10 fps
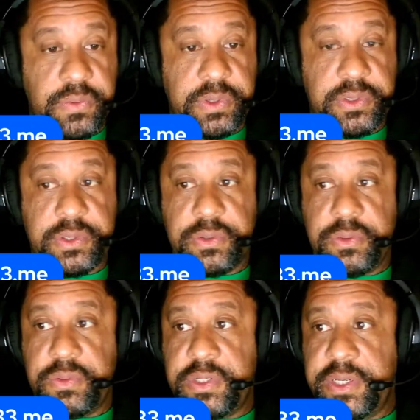want
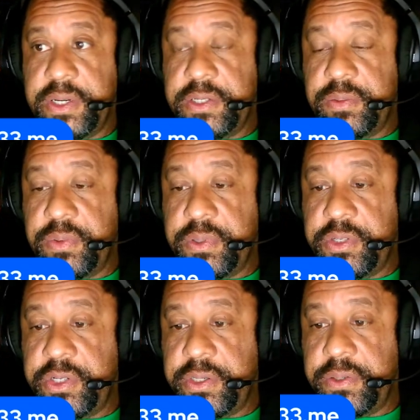to see how to support the
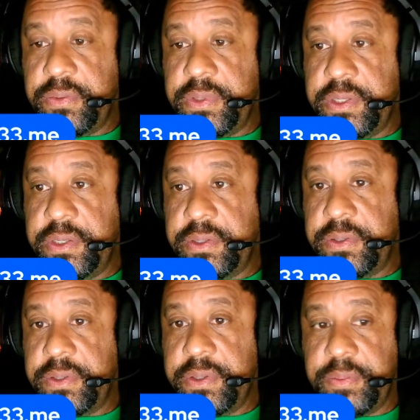channel with
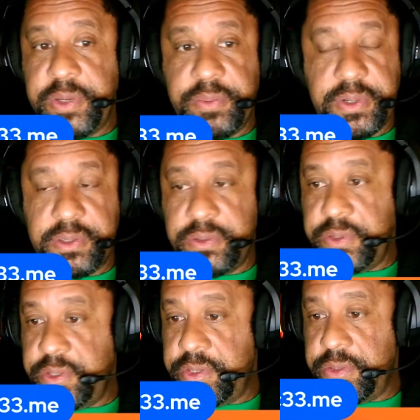either a PayPal
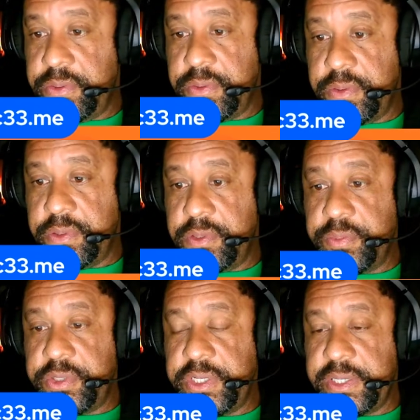donation or
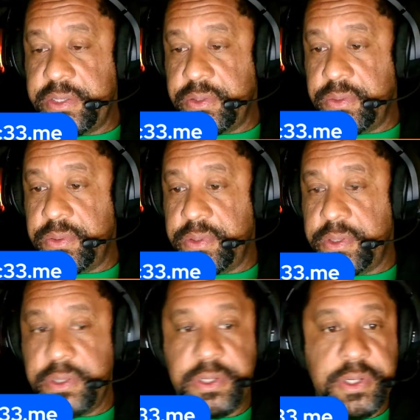super chats,
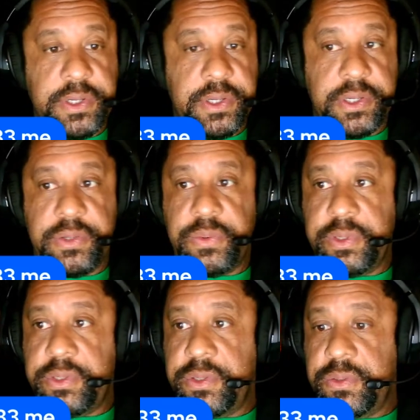or you
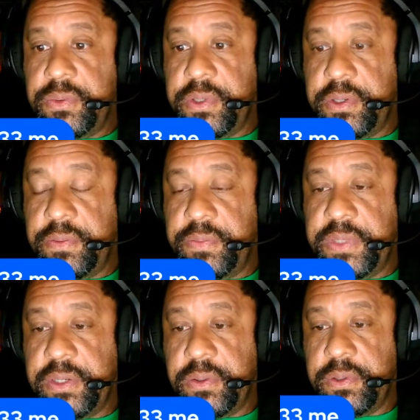want to
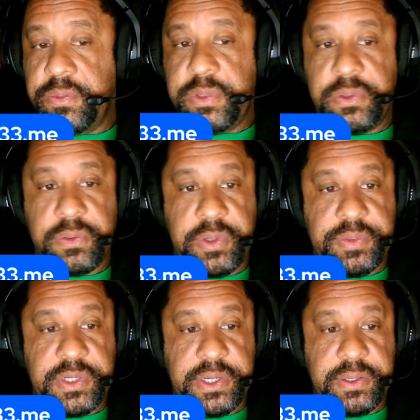get a hold of me through the
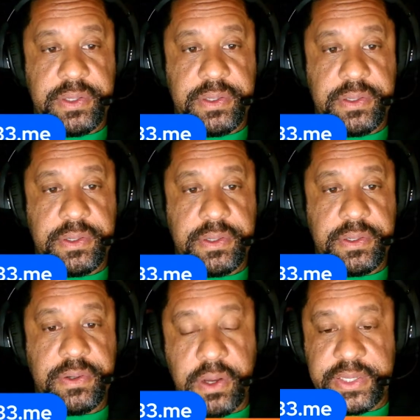website,
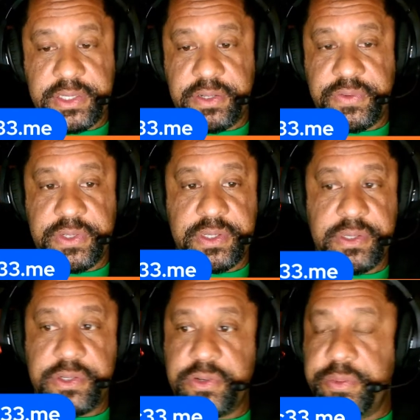all that stuff is in the
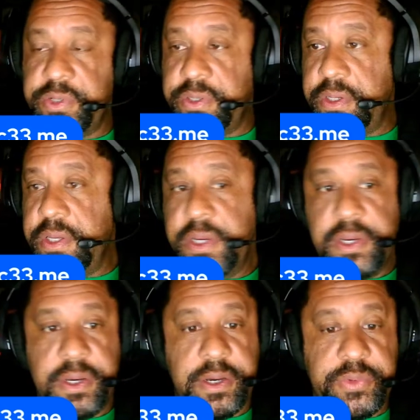description.
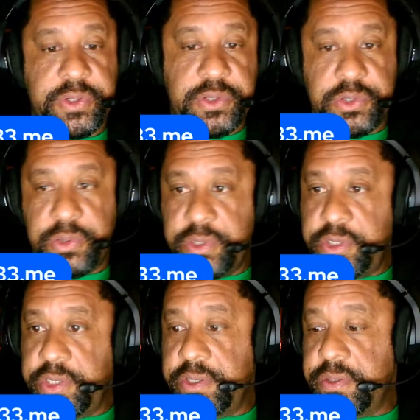You can join the
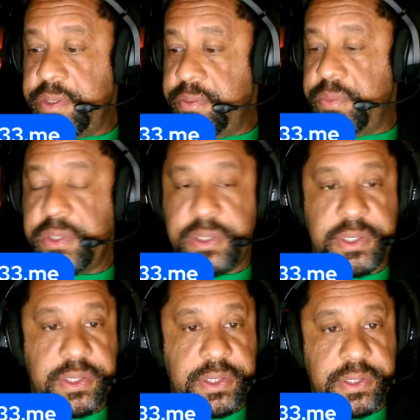channel and be
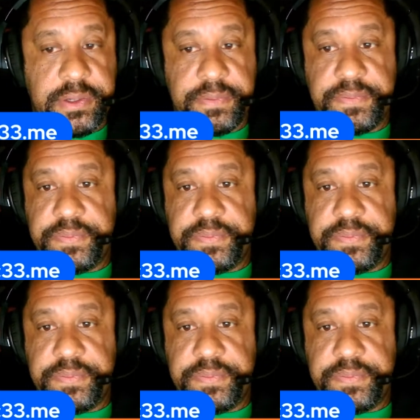a